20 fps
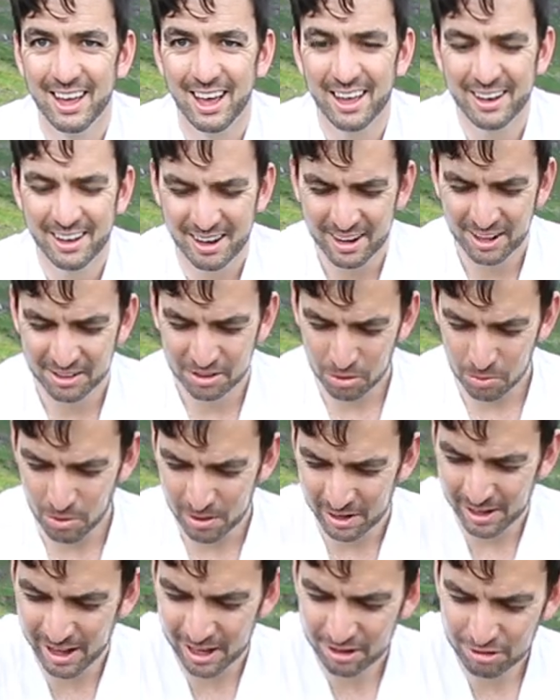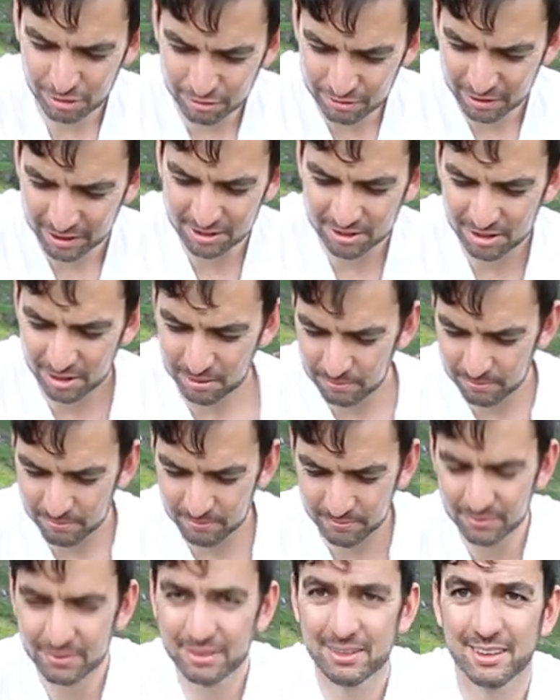and then I don't want an extra thing to
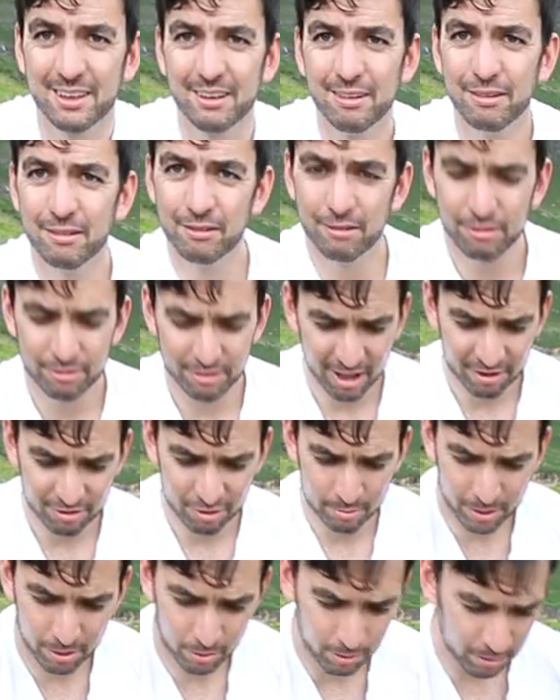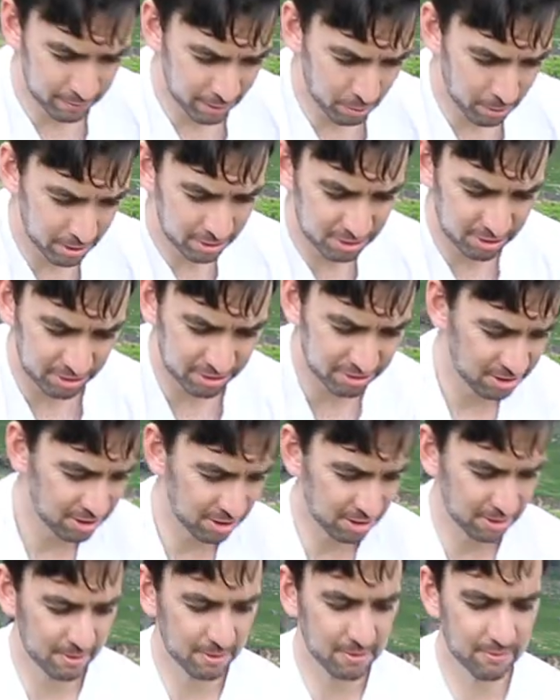faff about with. I want to just
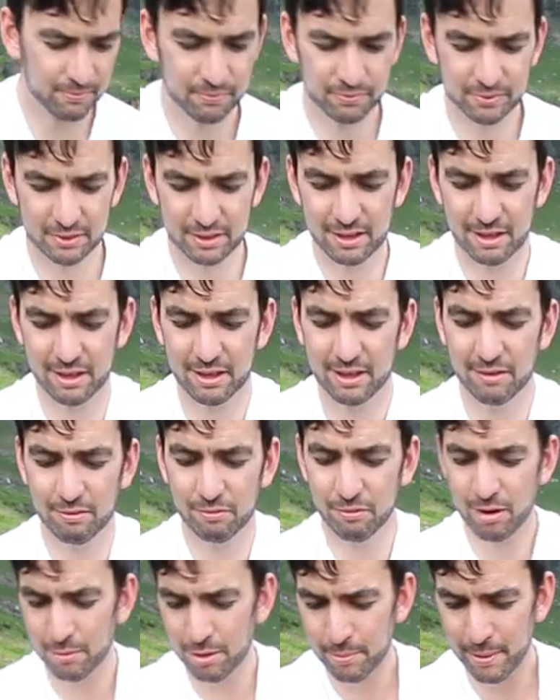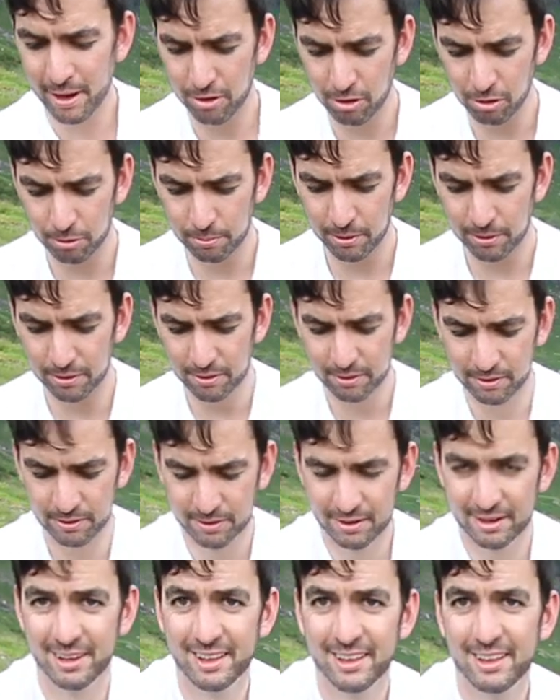rip the bag open,
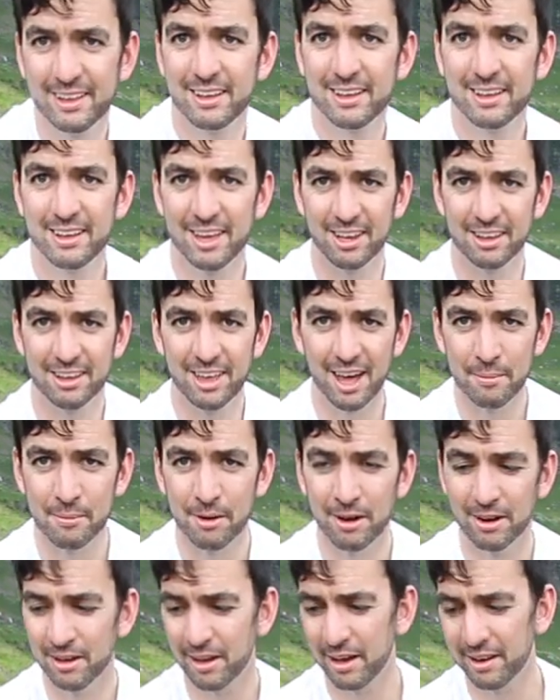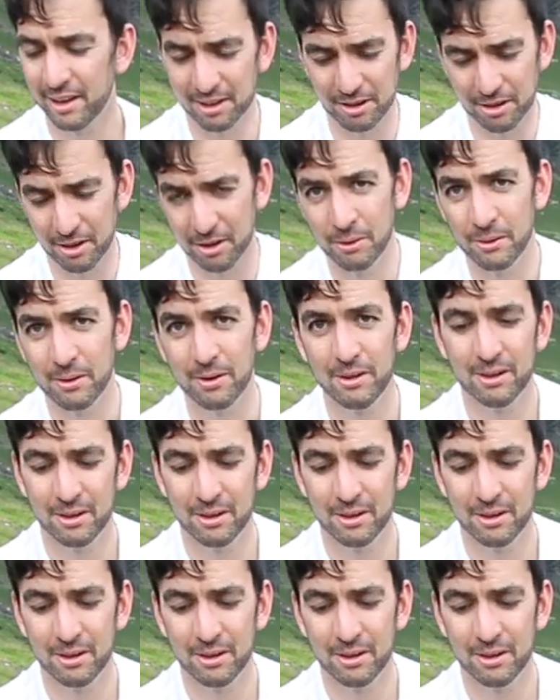get the camera and then go.